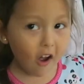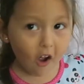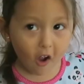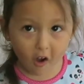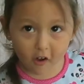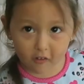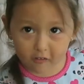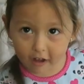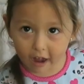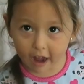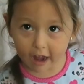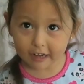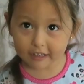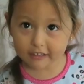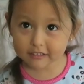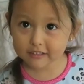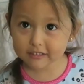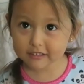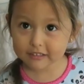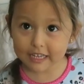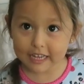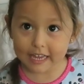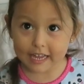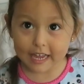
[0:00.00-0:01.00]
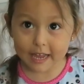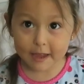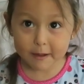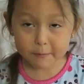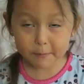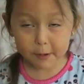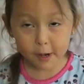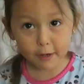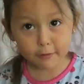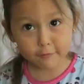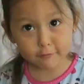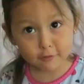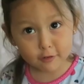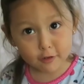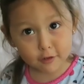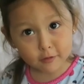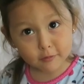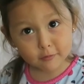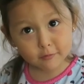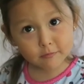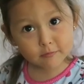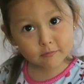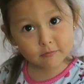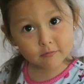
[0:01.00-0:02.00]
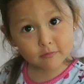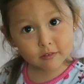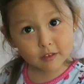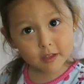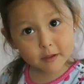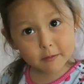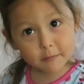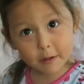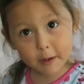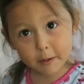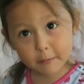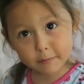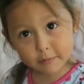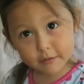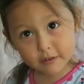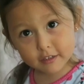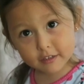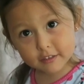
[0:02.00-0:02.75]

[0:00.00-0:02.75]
Alright. Am I wrong? In yeah.